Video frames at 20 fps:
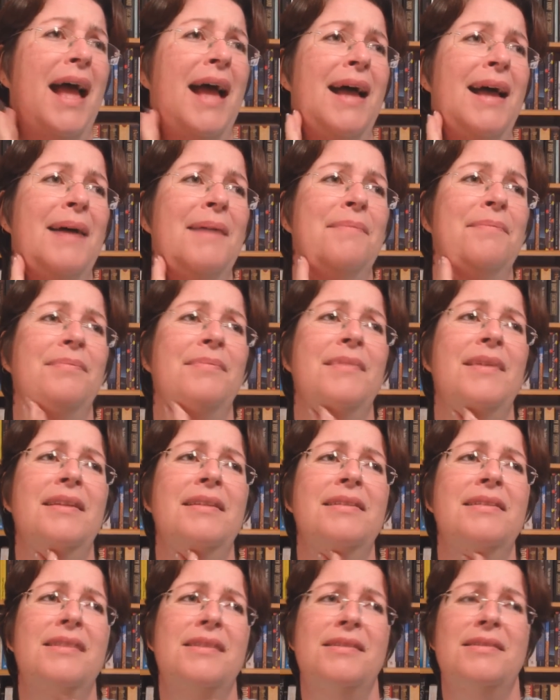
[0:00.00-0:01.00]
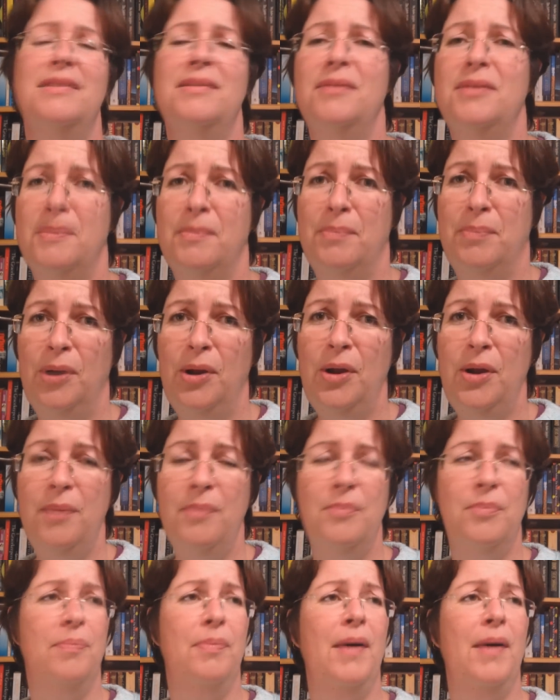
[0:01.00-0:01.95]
the blurb